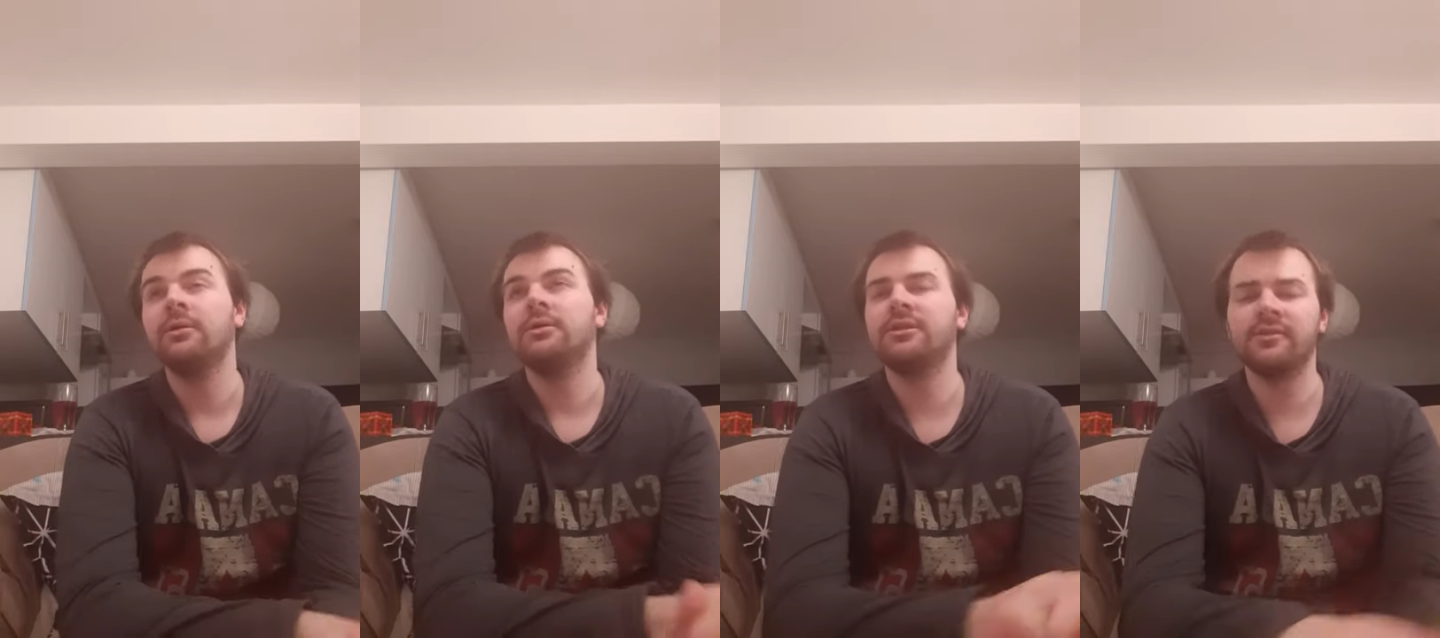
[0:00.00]

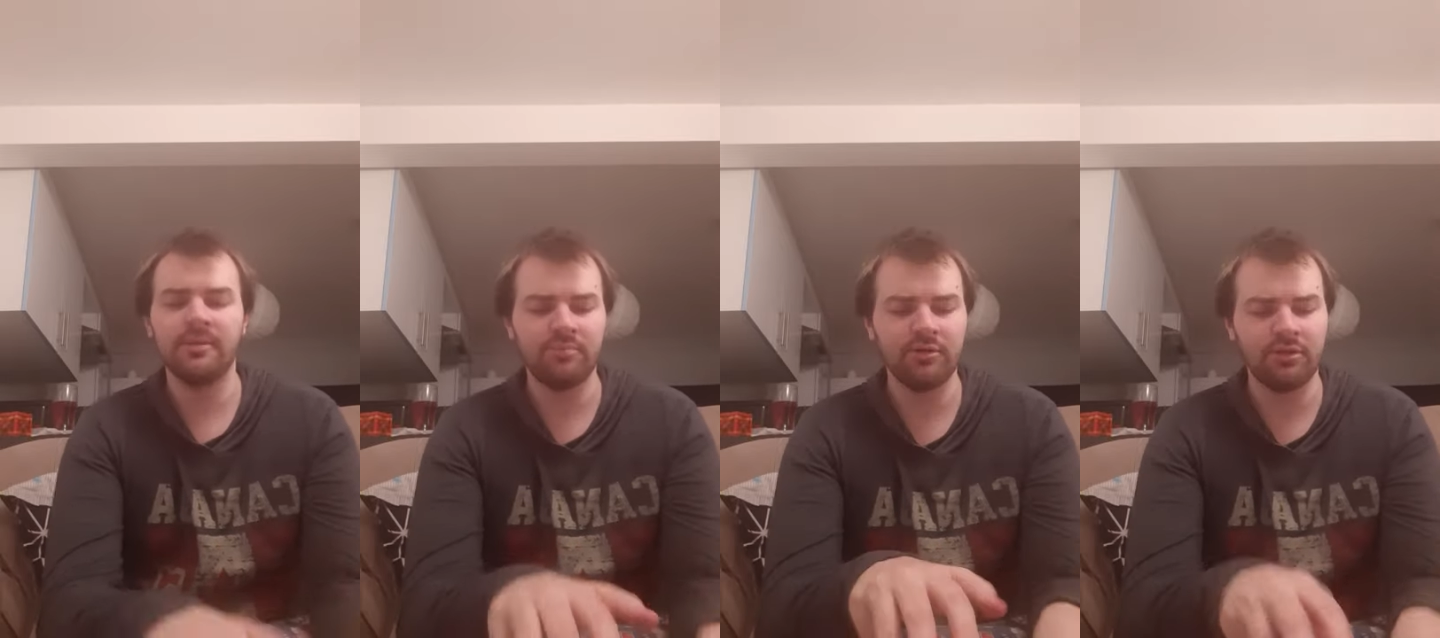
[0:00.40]
And then they
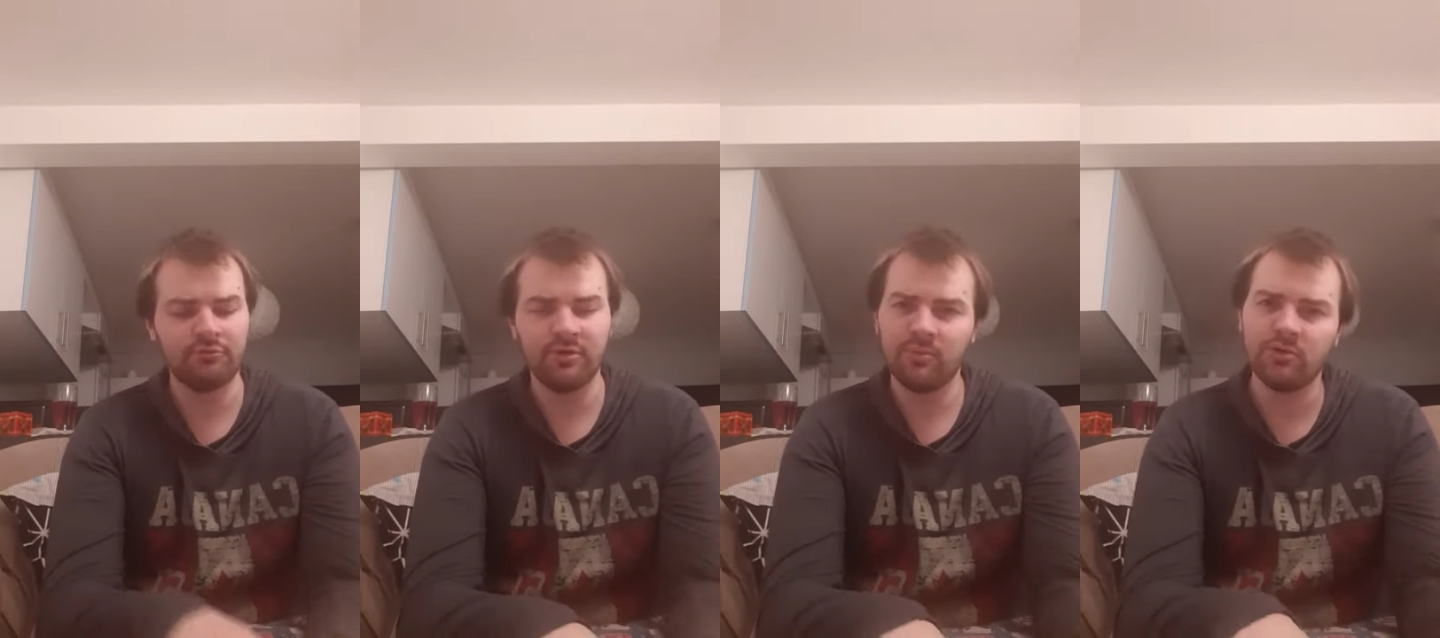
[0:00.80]
put
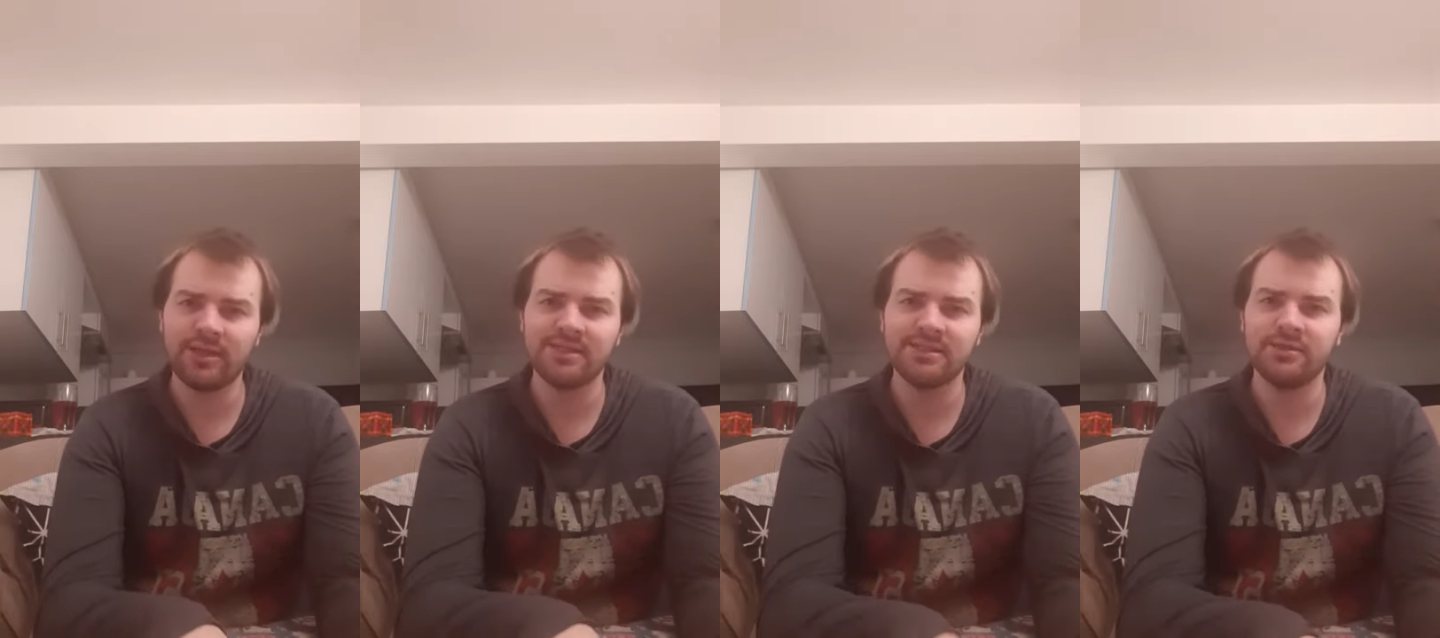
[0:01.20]
3 more
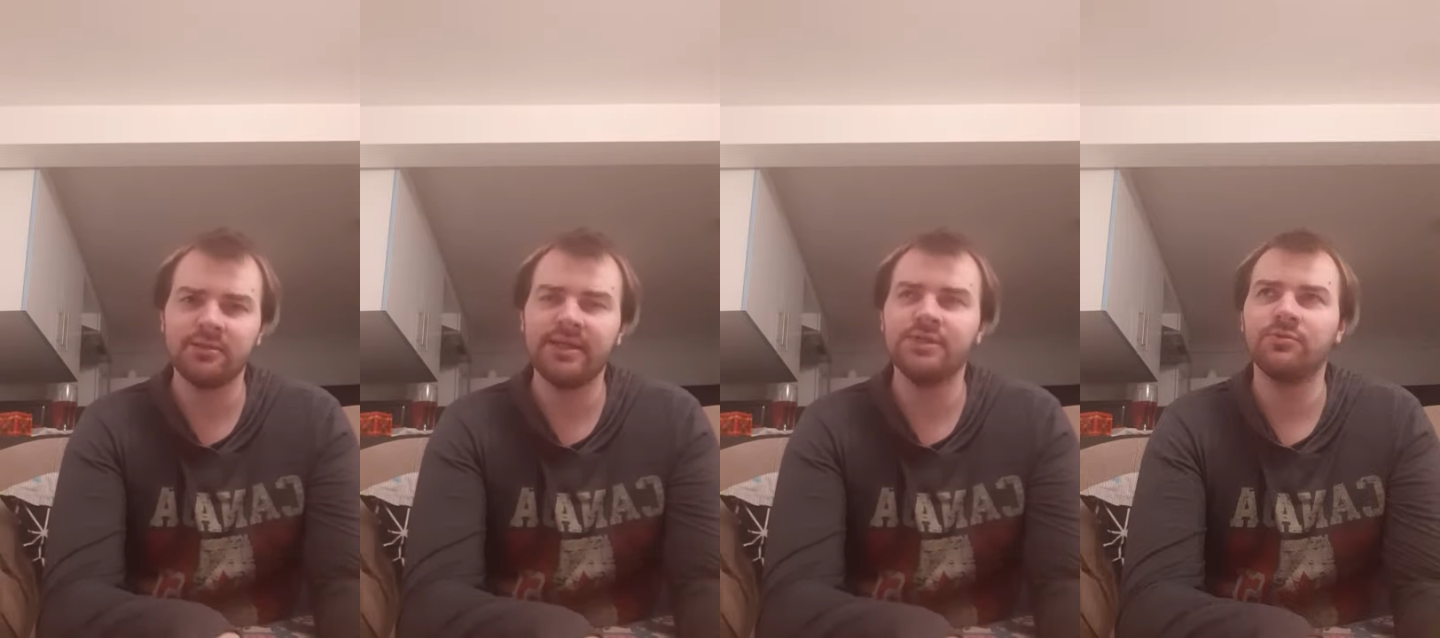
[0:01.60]
classes on
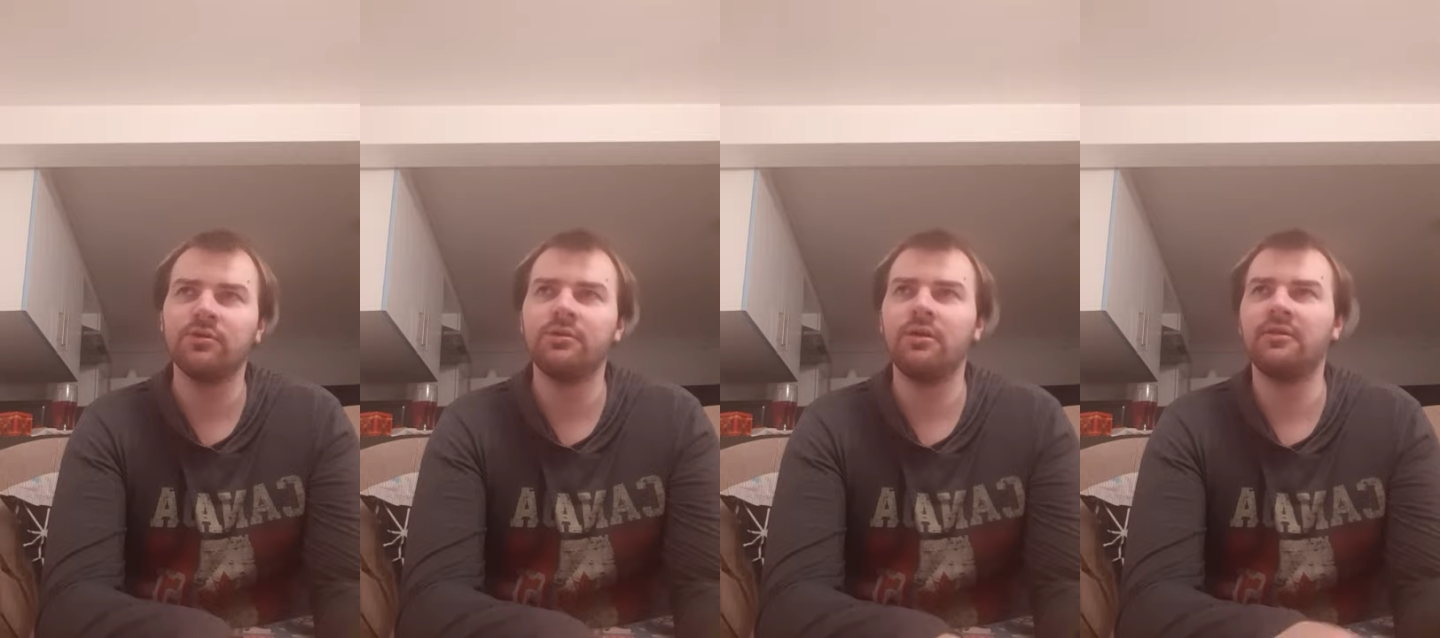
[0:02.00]
later on.